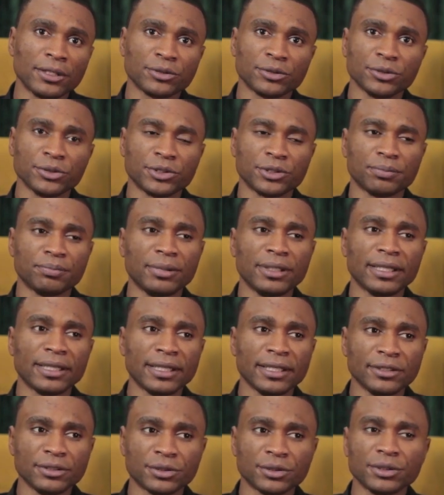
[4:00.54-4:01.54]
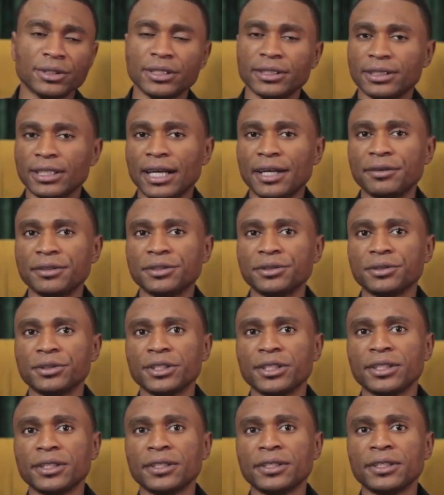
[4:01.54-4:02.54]
to speak into the
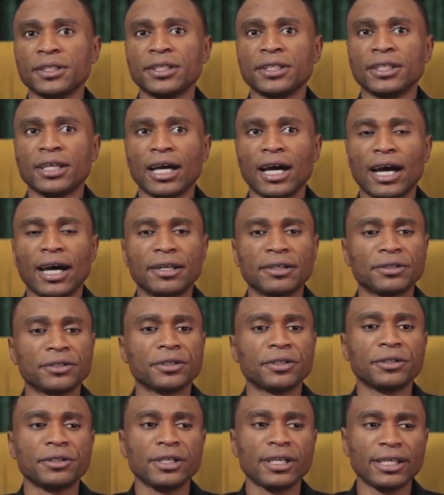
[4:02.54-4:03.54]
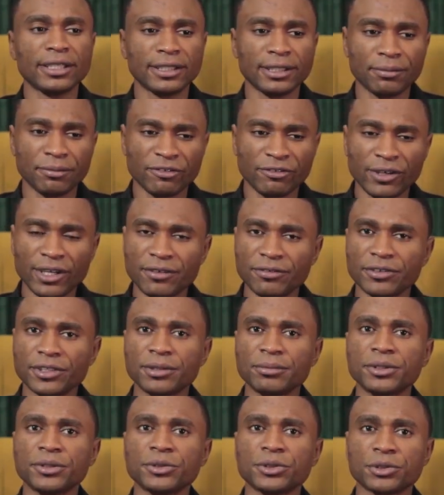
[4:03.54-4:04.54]
territory, and create a
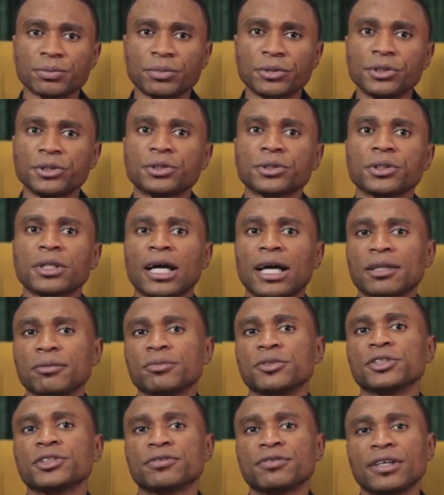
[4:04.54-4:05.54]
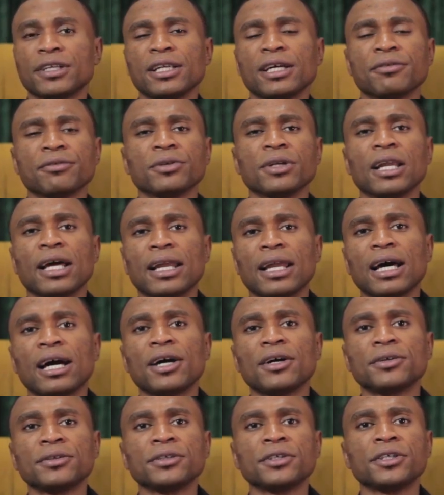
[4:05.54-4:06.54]
favorable spiritual atmosphere that will allow
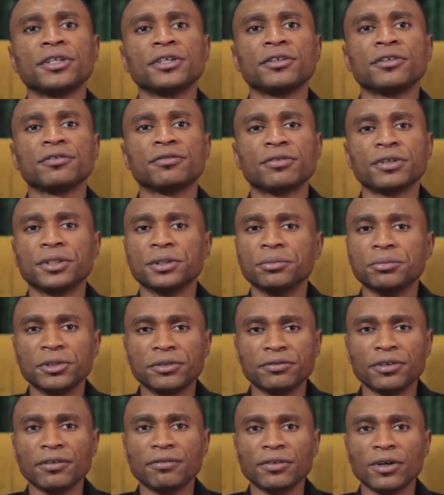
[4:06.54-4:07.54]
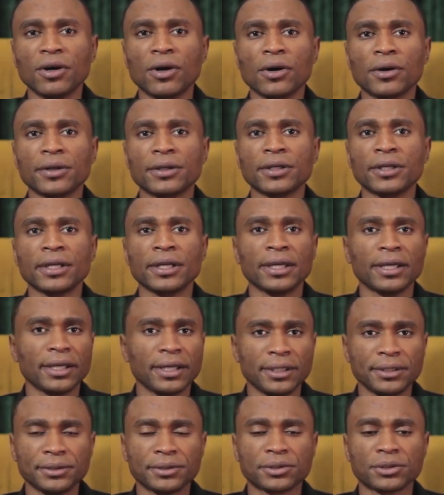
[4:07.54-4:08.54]
for the move of God
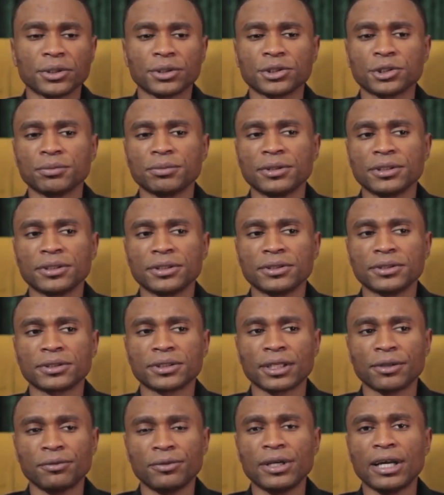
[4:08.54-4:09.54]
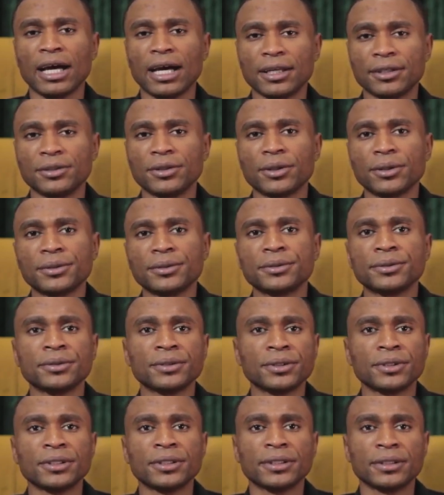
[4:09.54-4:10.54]
in such meetings. And we had done
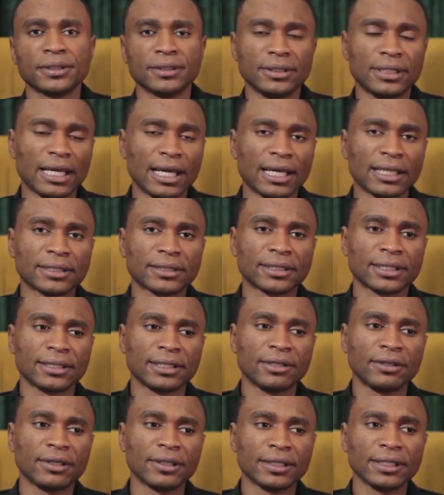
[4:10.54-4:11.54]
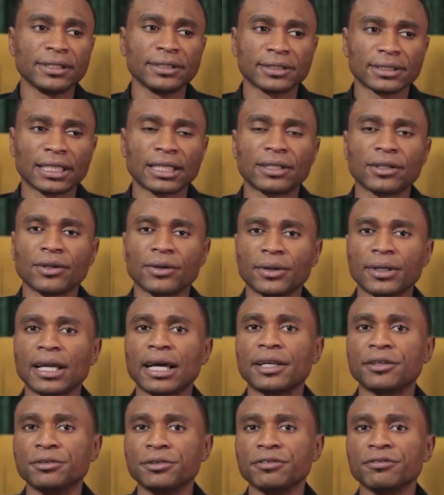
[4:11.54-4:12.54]
that, and there are things that the Lord
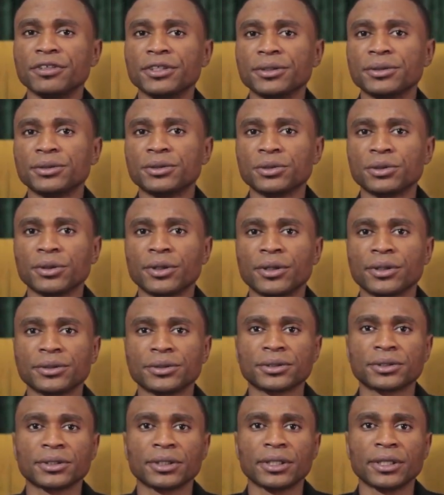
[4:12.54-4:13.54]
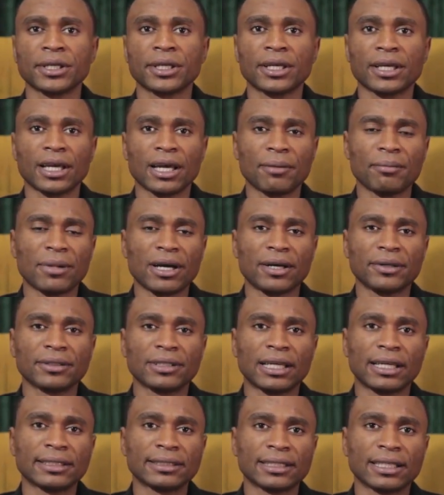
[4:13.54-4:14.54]
had revealed to us about
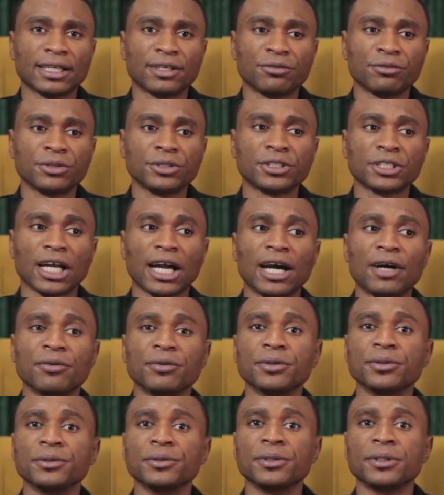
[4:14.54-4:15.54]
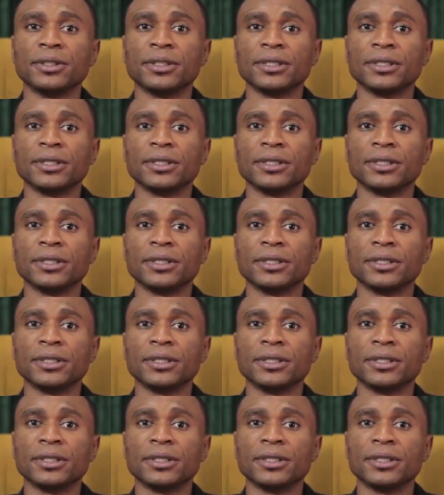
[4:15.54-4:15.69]
that town, which I will